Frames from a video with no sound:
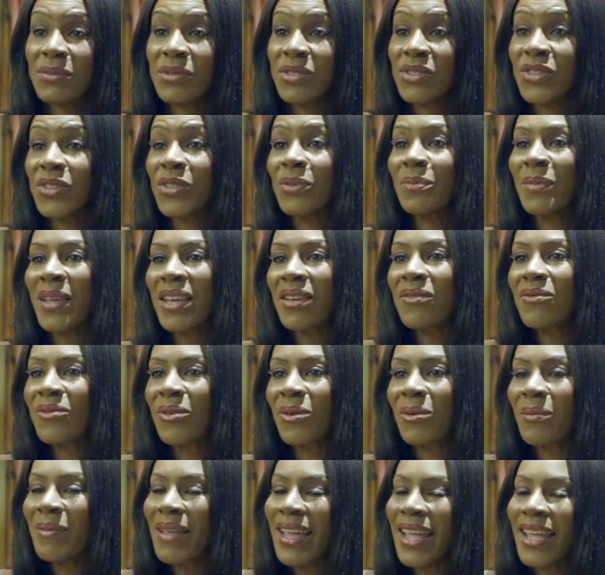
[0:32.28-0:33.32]
it was too big
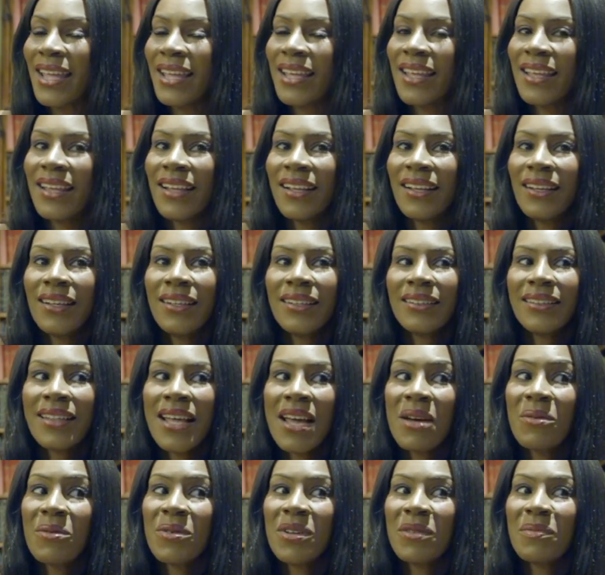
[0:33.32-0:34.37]
for me,
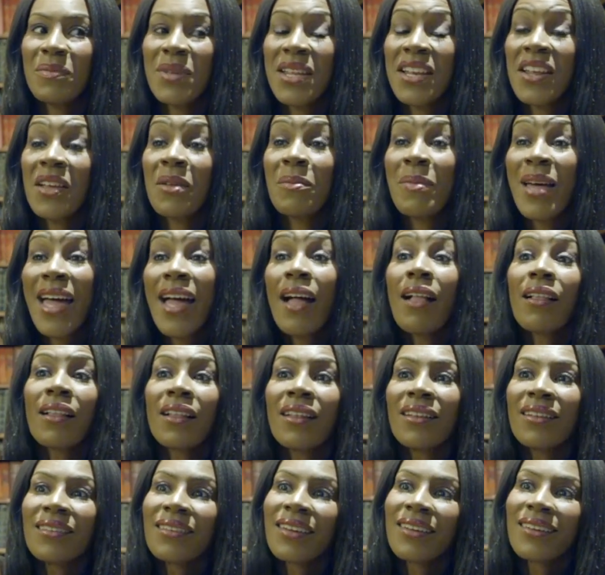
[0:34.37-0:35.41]
there would be no
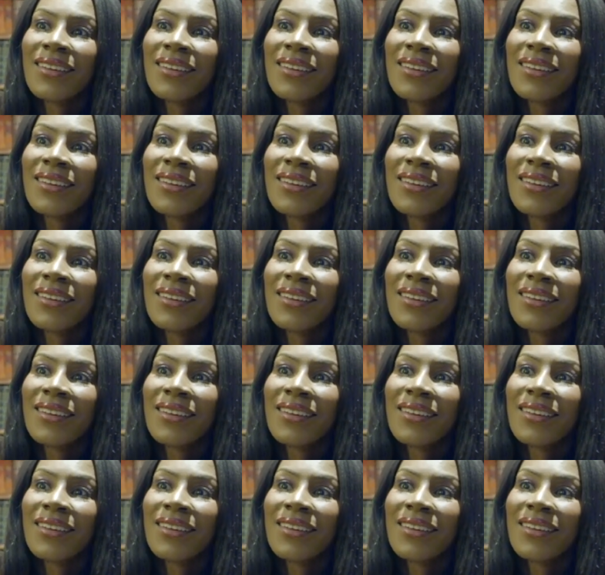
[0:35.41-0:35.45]
Belle.